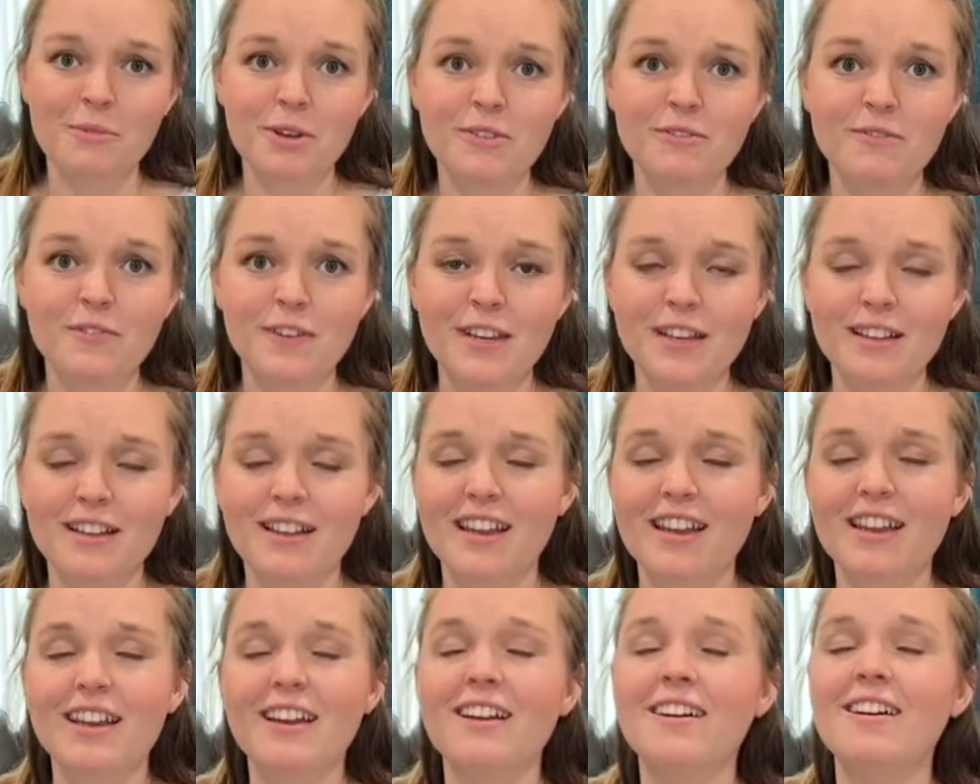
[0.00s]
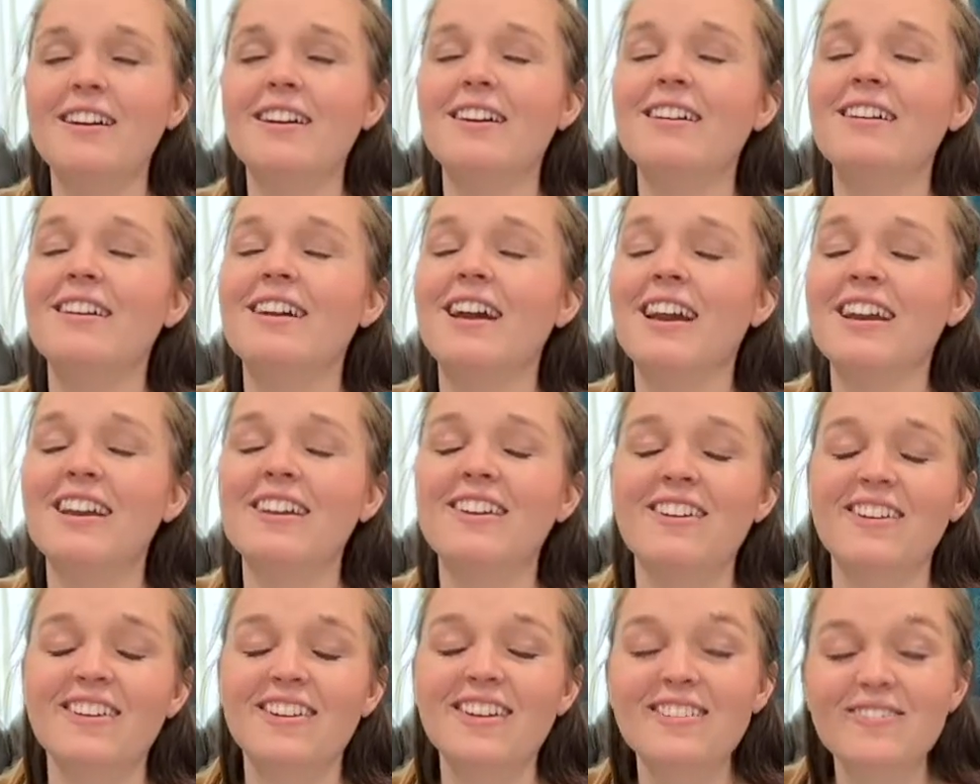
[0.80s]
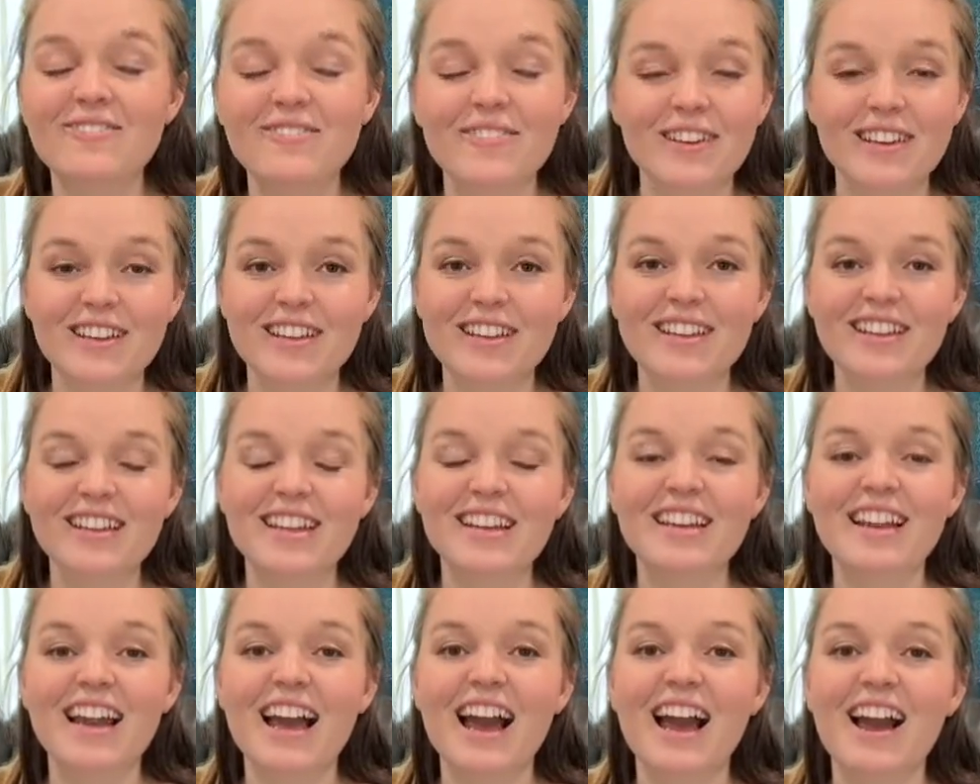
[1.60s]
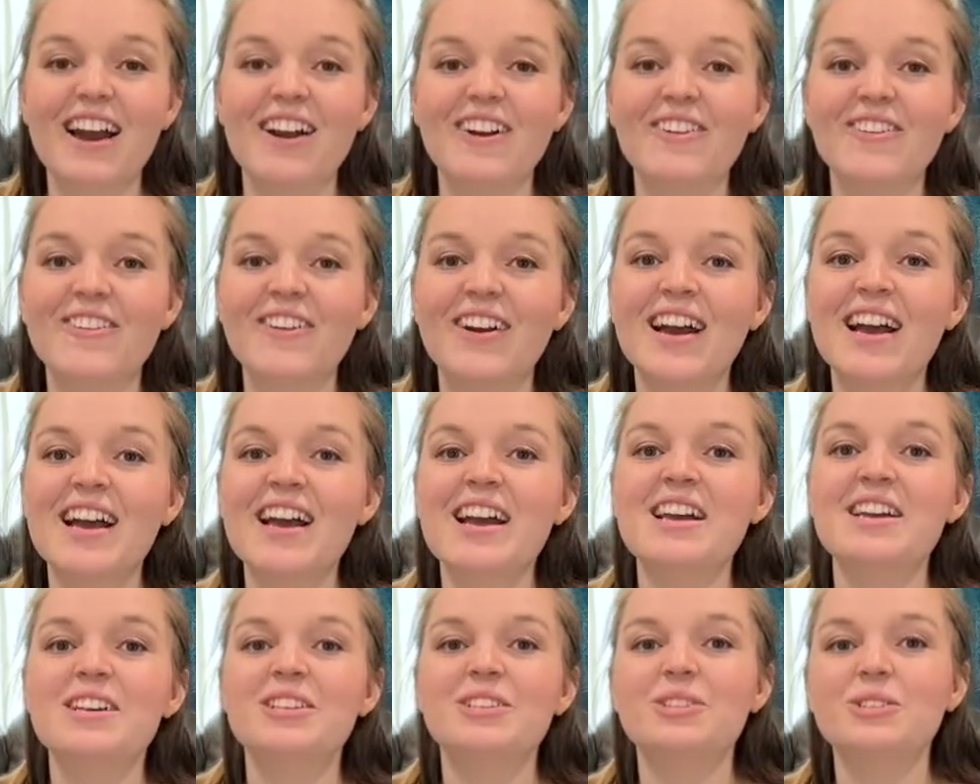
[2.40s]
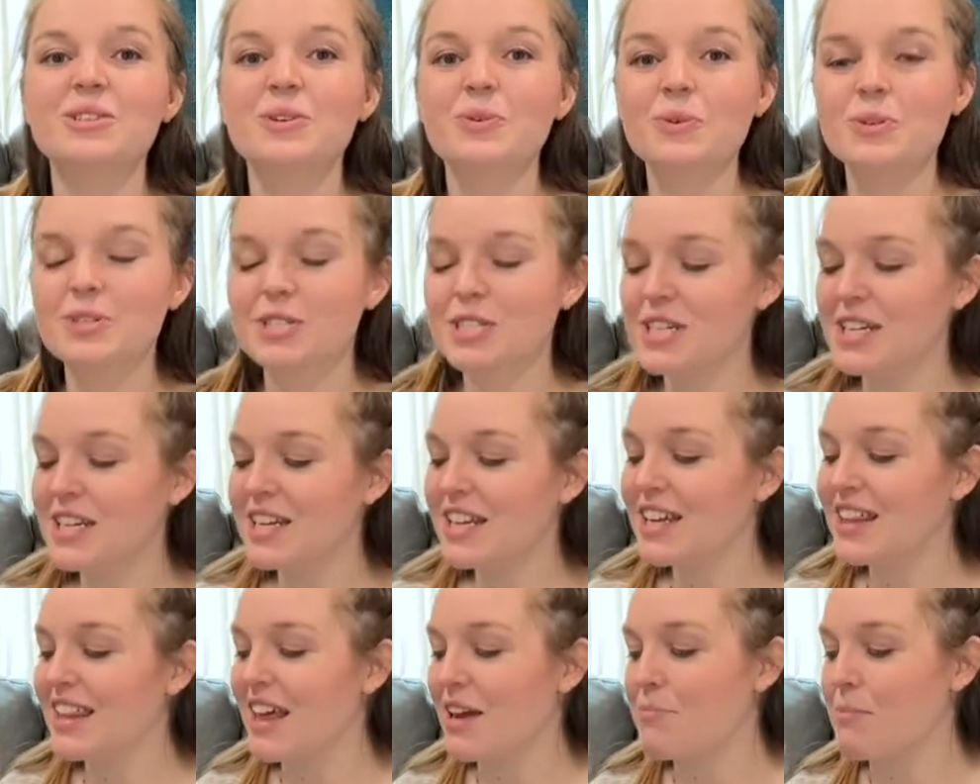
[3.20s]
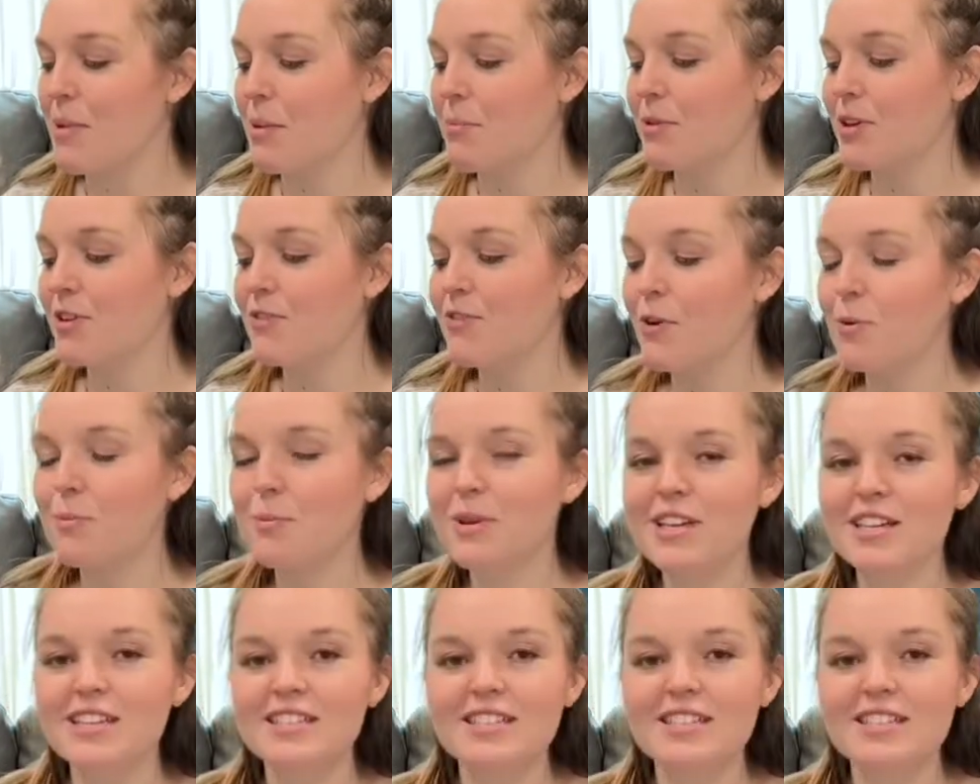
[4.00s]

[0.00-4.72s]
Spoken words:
feet. Like, oh, I can already feel like how squishy that memory foam is.